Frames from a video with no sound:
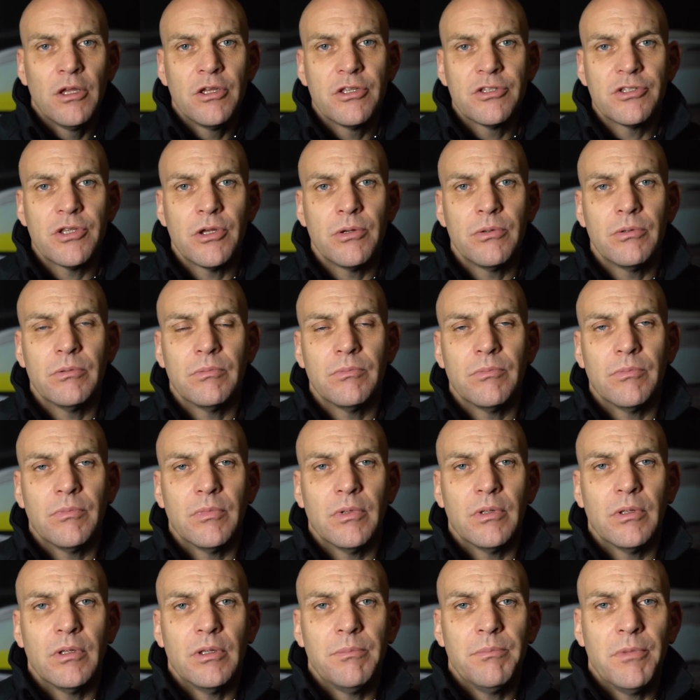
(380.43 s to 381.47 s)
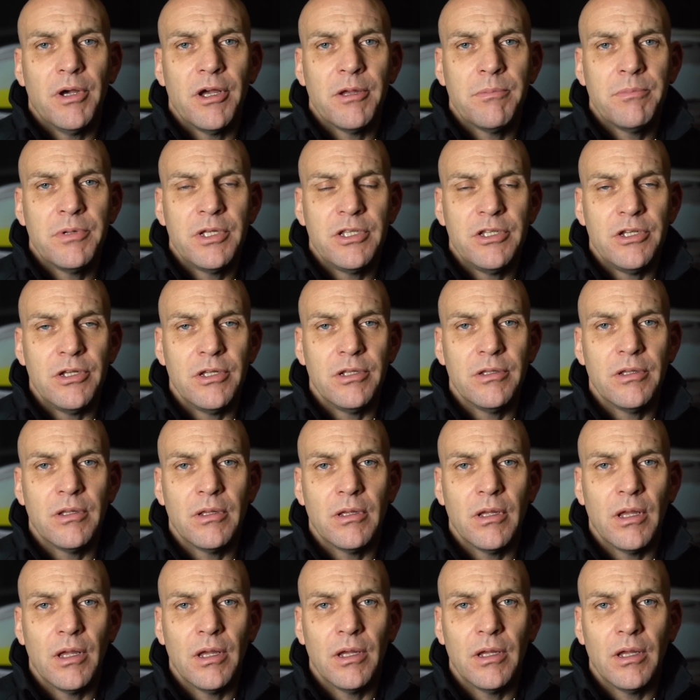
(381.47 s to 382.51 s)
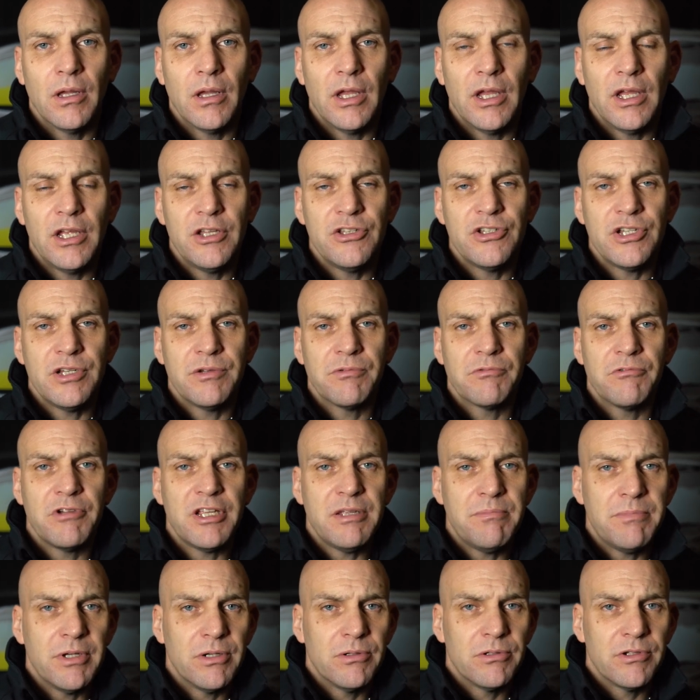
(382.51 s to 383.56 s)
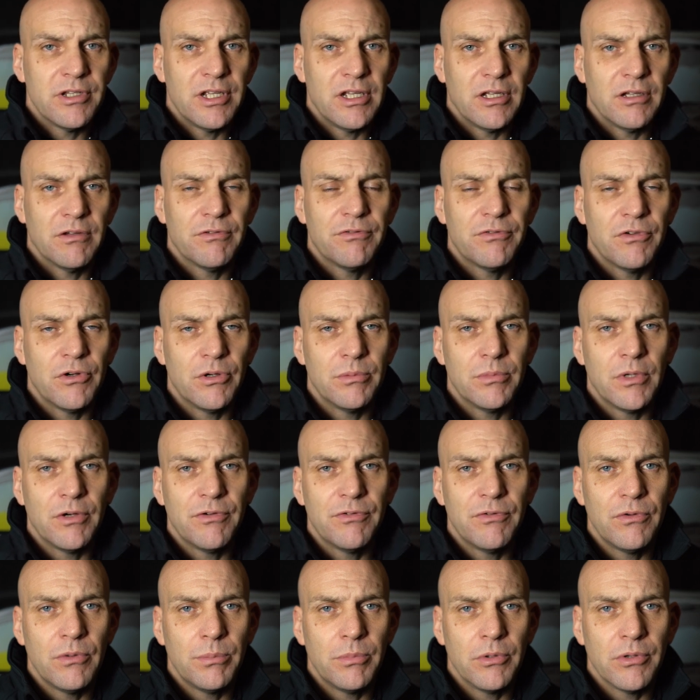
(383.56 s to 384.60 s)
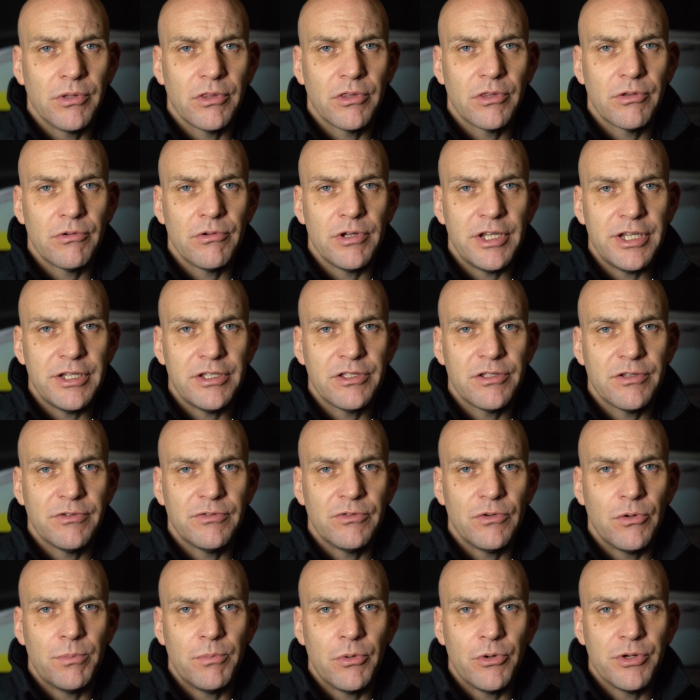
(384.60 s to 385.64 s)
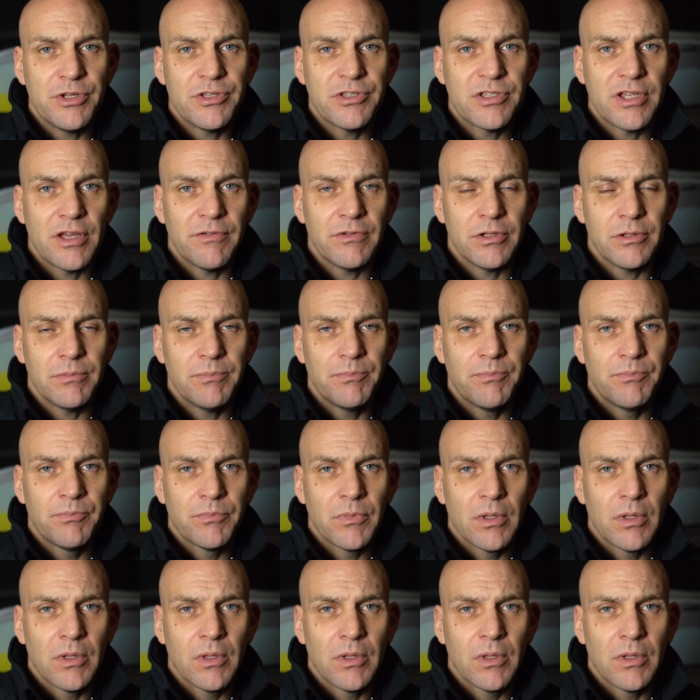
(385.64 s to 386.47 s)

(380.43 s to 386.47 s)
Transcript: So in my opinion, engine rebuilding from 4.3 to 4.7